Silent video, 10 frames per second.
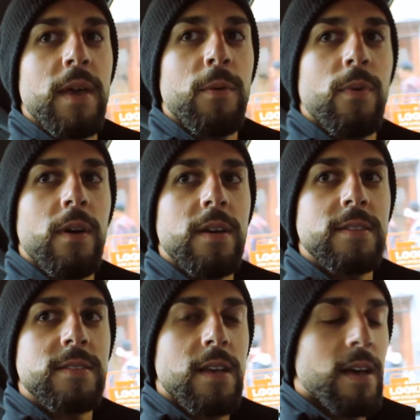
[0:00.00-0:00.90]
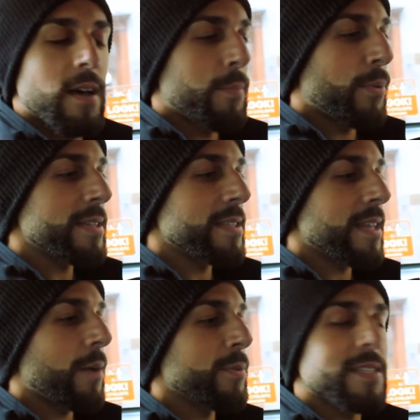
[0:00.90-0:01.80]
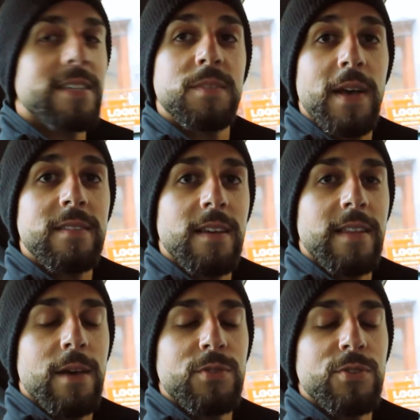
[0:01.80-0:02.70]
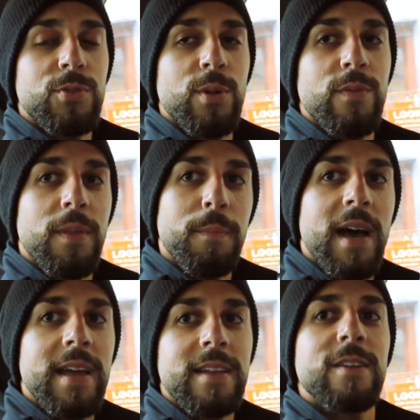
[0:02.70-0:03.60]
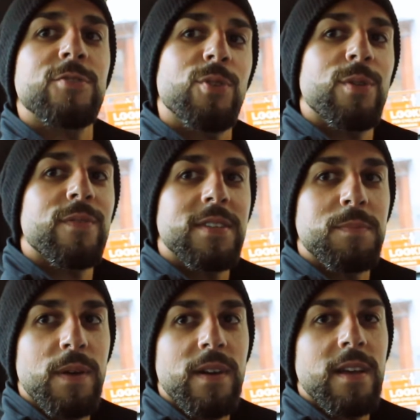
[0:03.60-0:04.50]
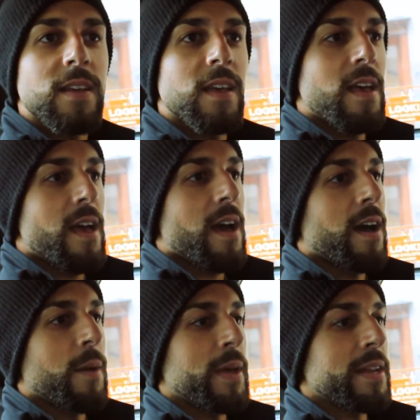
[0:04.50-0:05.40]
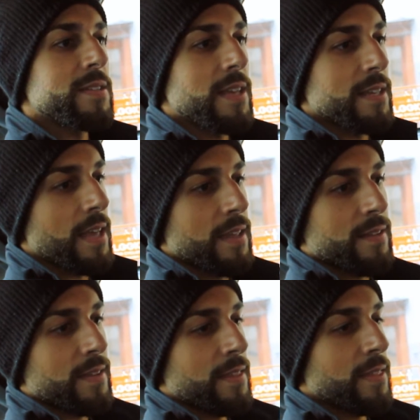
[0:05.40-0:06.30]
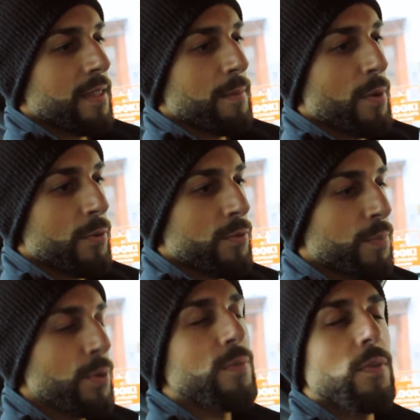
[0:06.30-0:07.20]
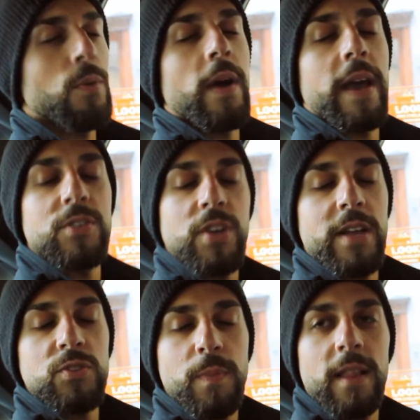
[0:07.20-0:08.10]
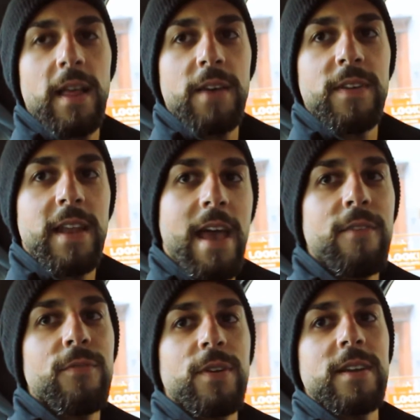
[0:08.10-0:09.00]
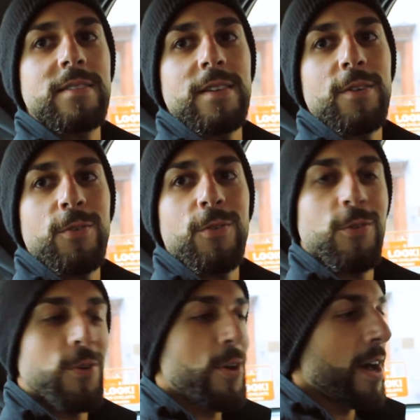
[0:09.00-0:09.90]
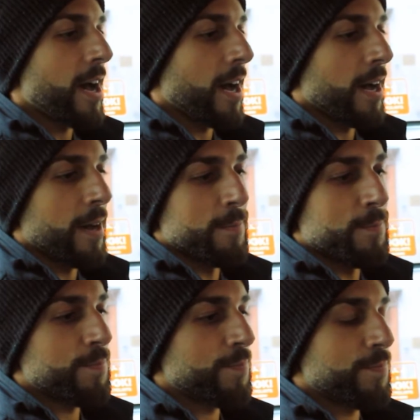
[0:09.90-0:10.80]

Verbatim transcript: me was a present that I wasn't expecting, and that was control over the mind and control over the spirit. Um, and it's it, it's in the most beautiful way changed my life in every single um,